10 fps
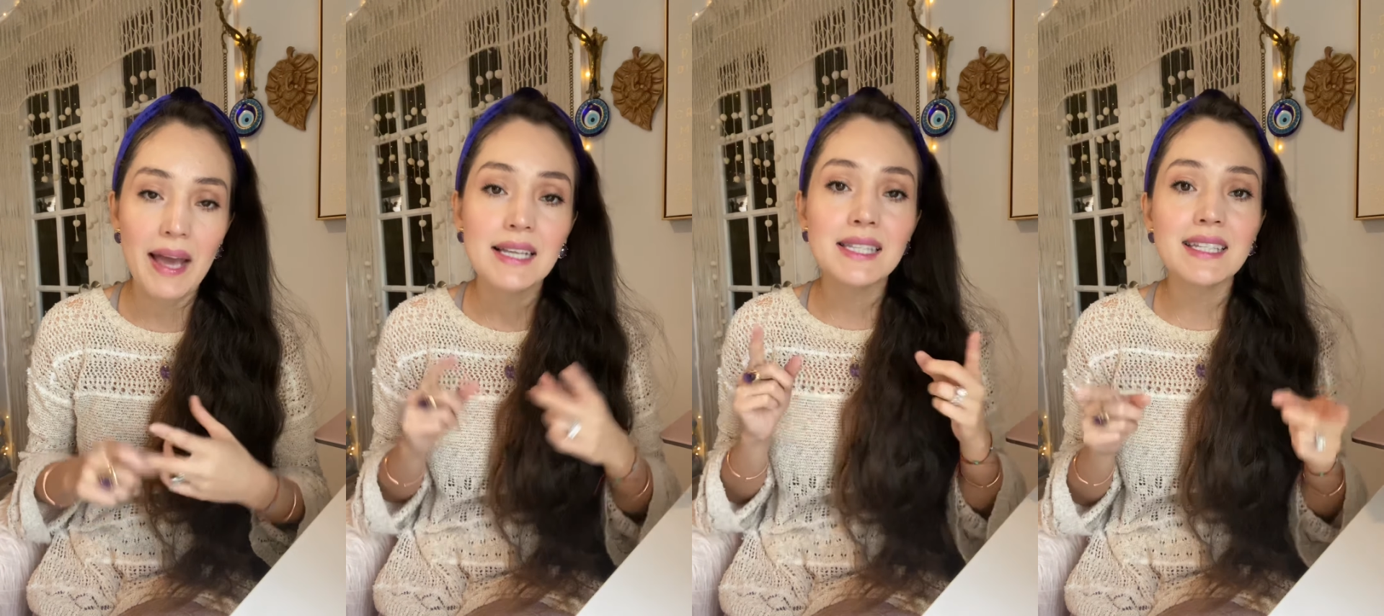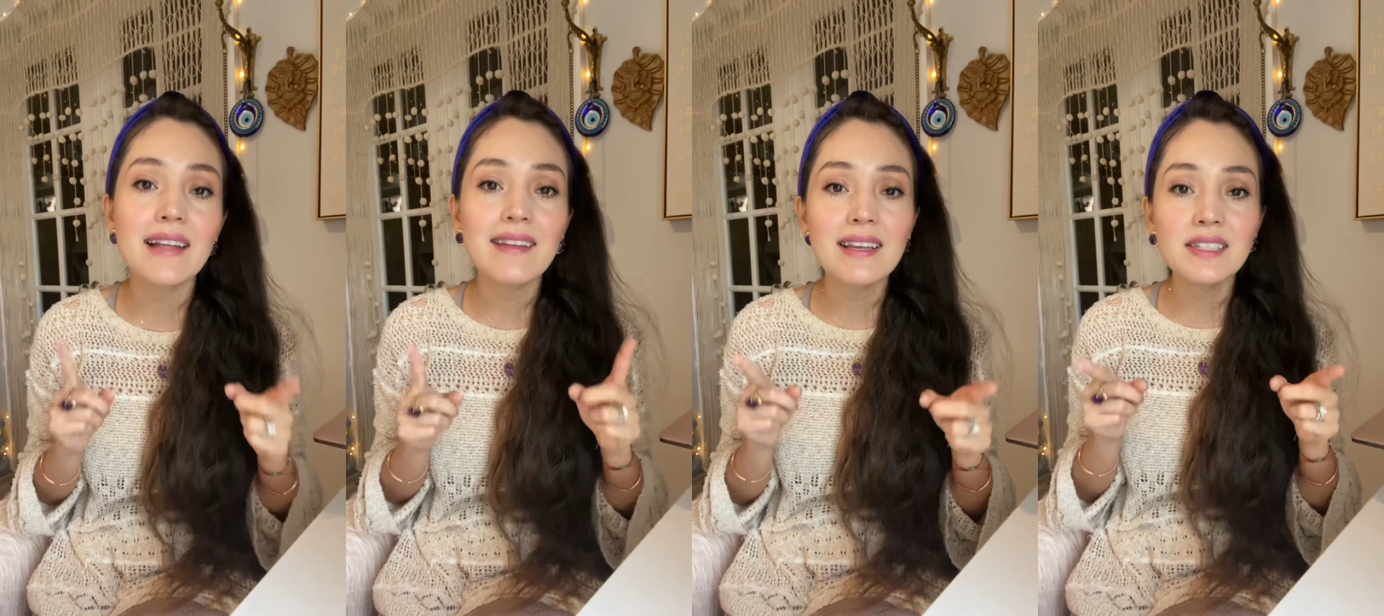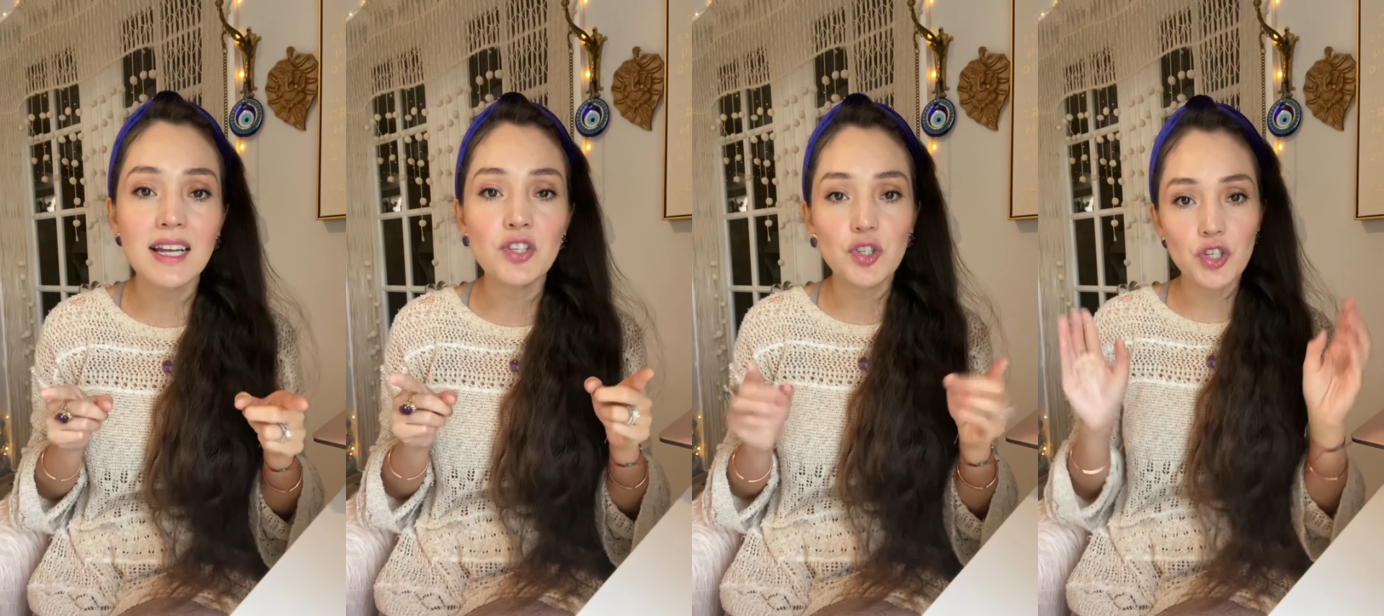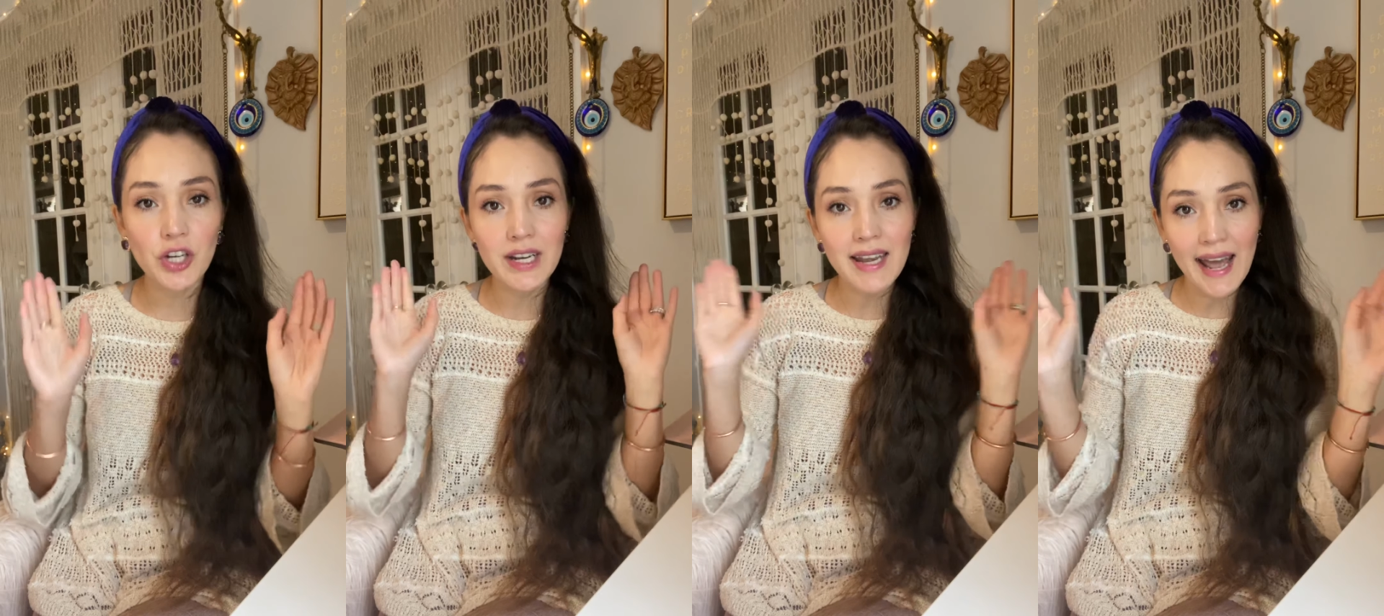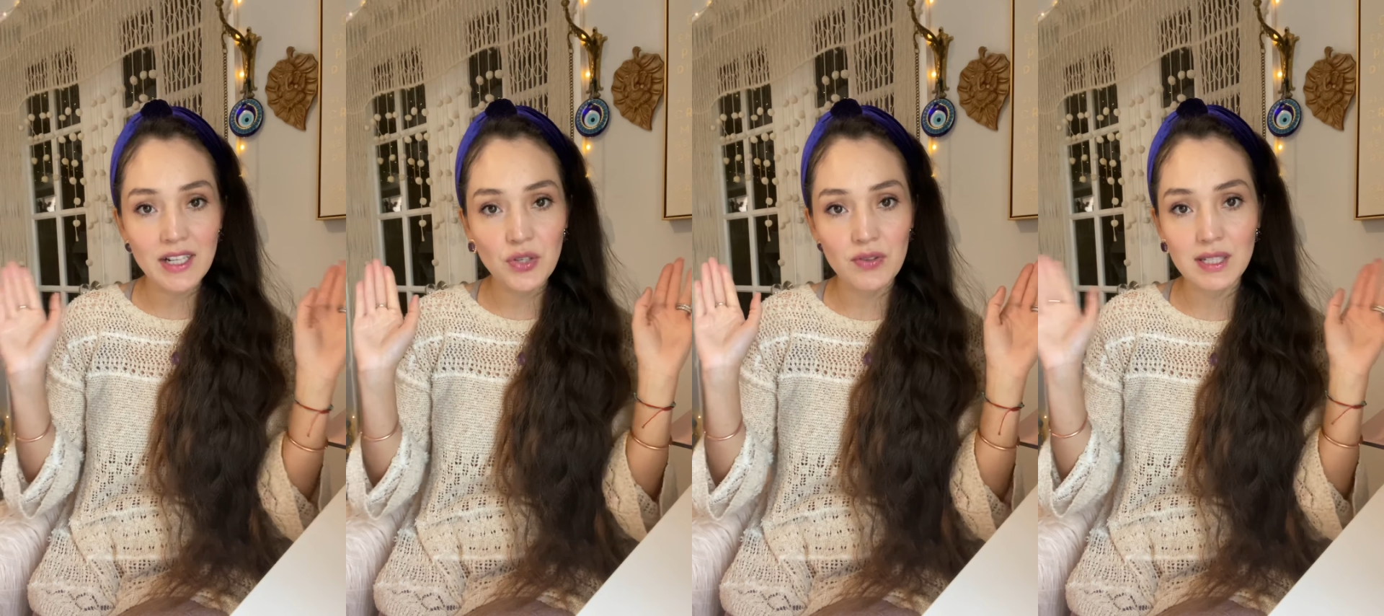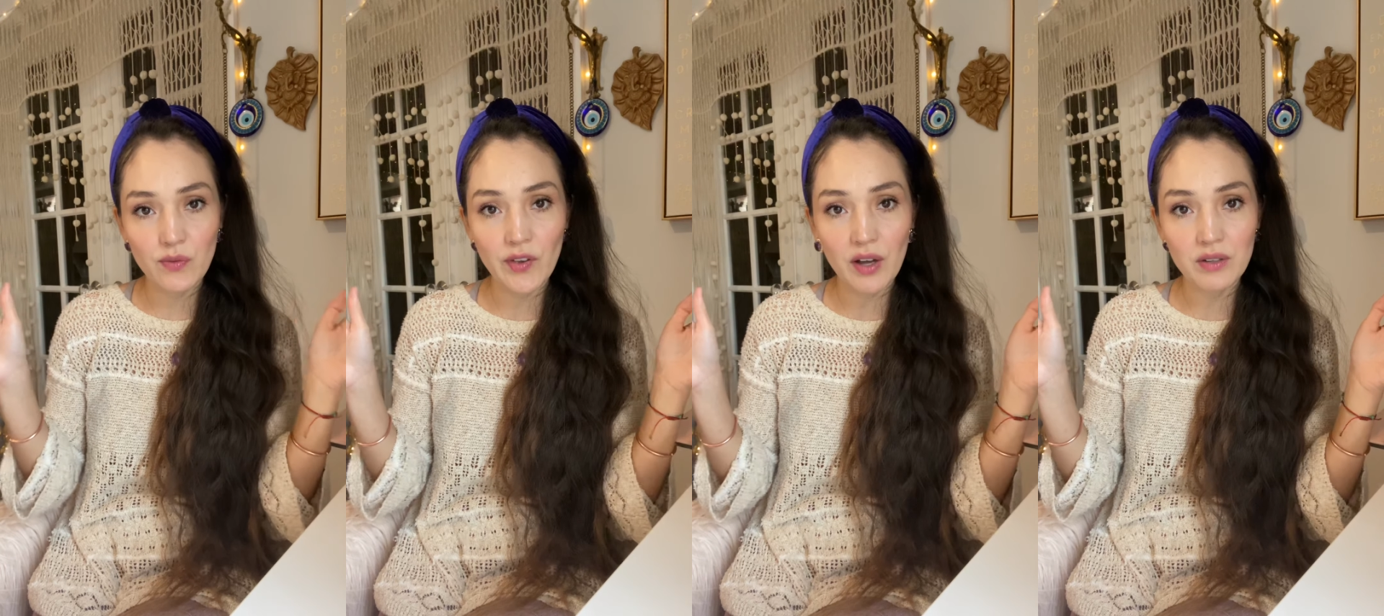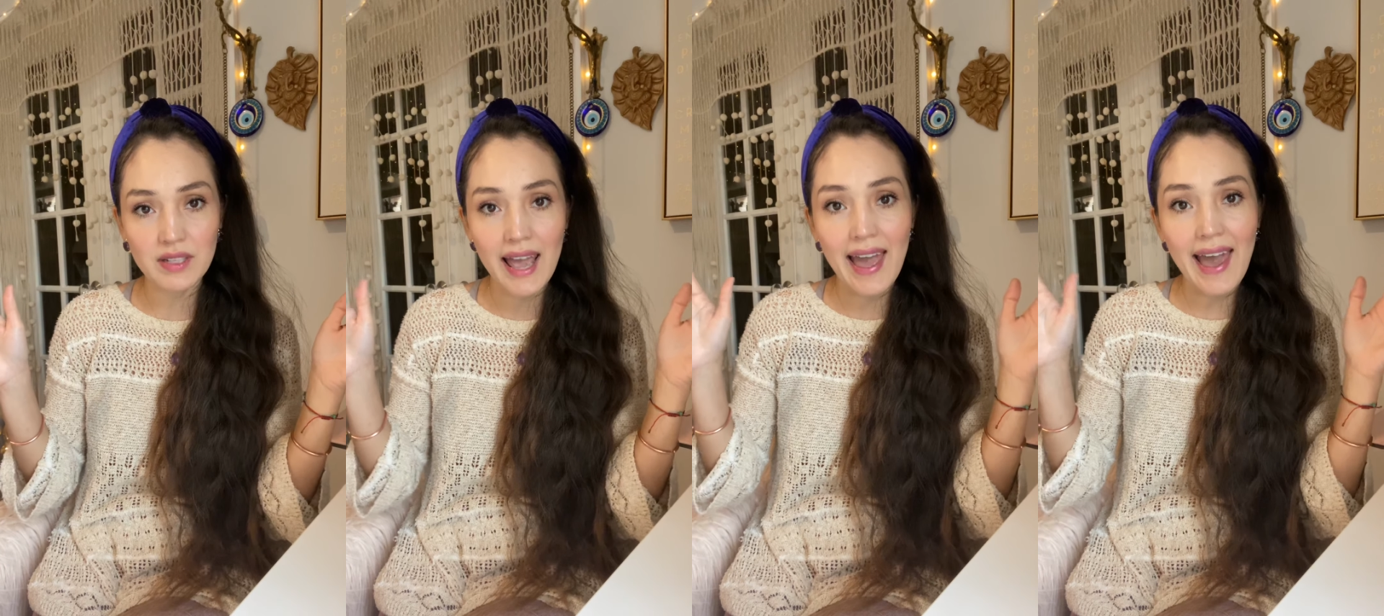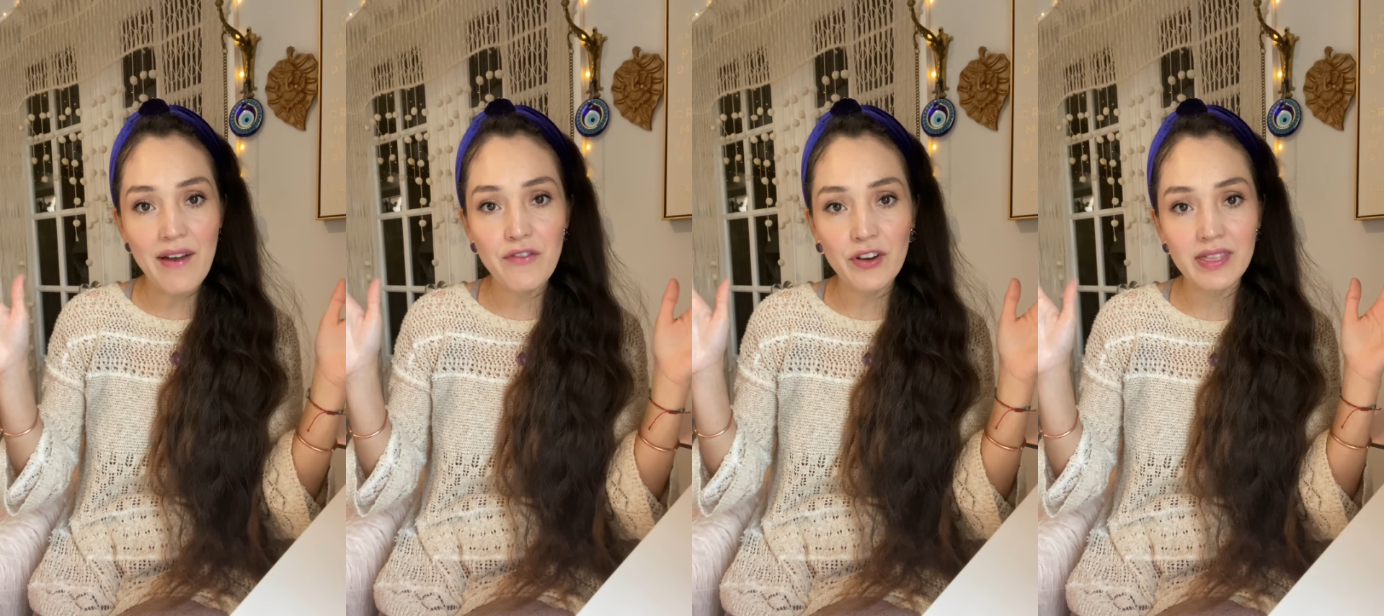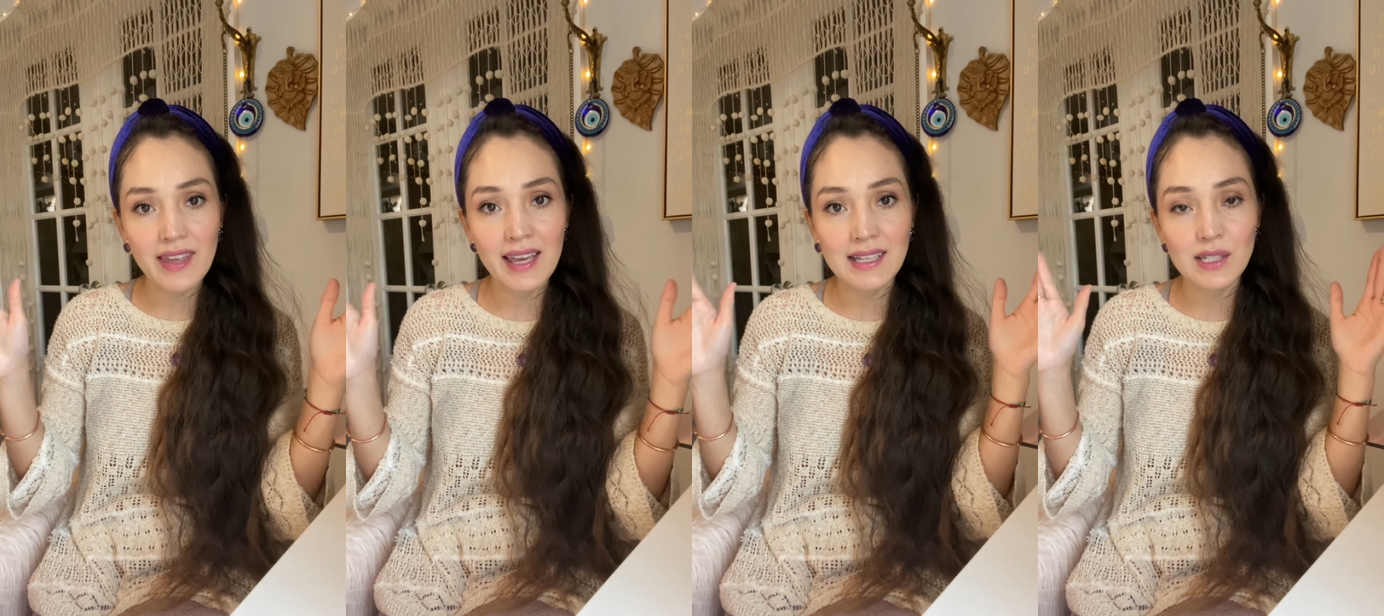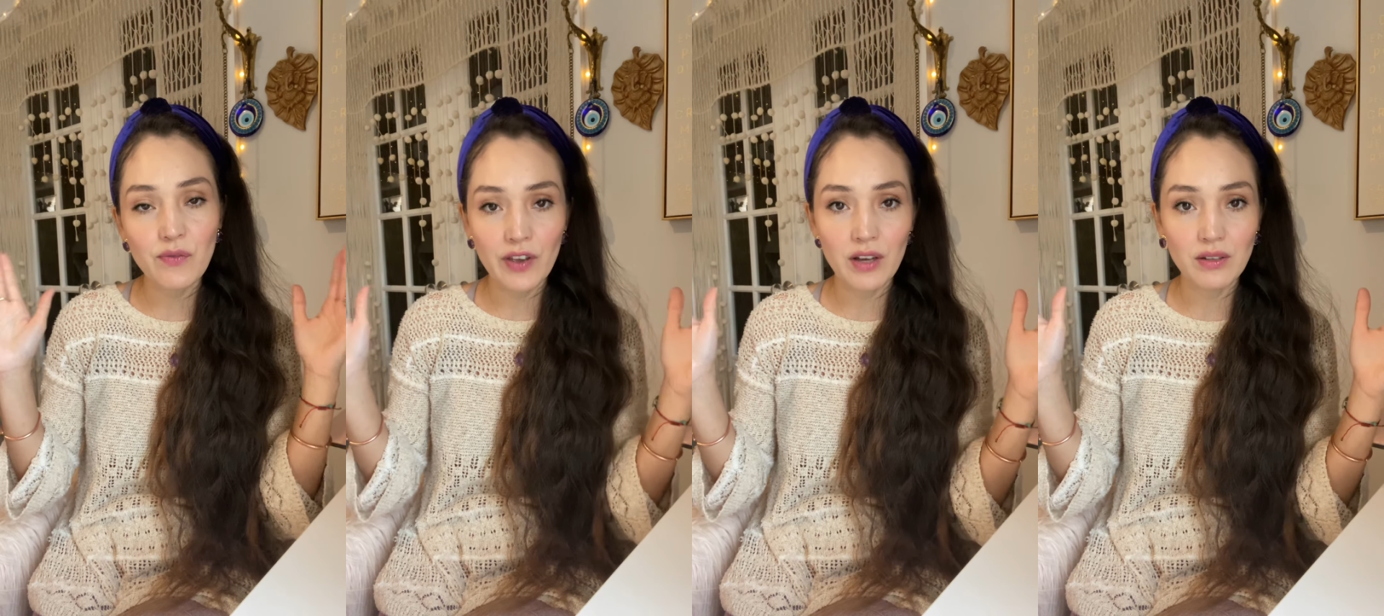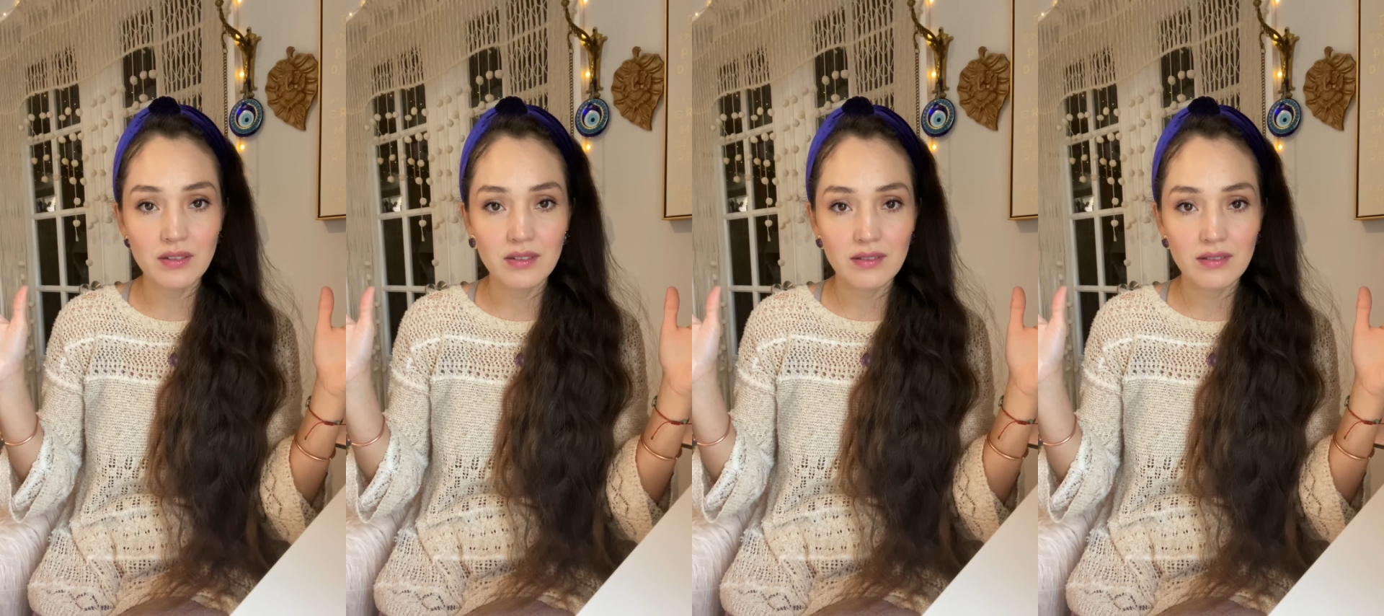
set the intention to connect to this field. Everything is field.